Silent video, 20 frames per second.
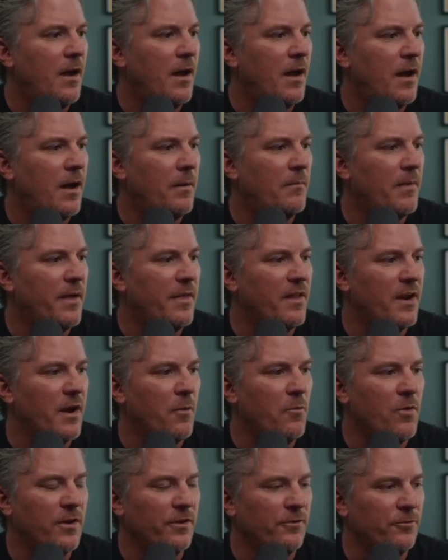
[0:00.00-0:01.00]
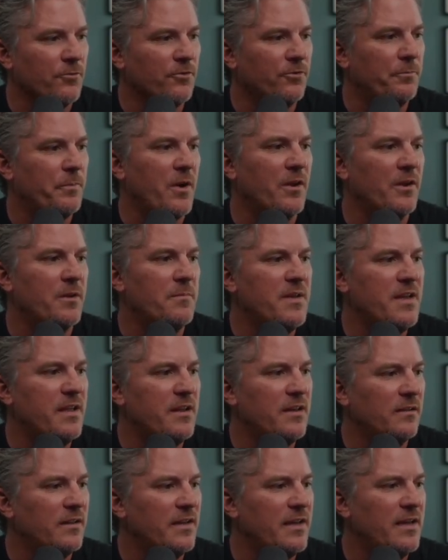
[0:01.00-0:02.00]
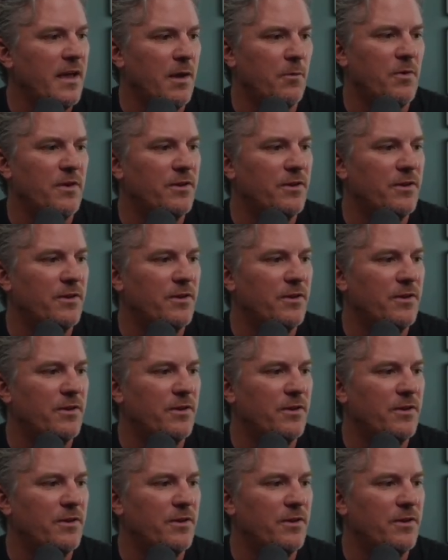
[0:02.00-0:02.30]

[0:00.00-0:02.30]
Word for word: Um, and then I want it to respond immediately and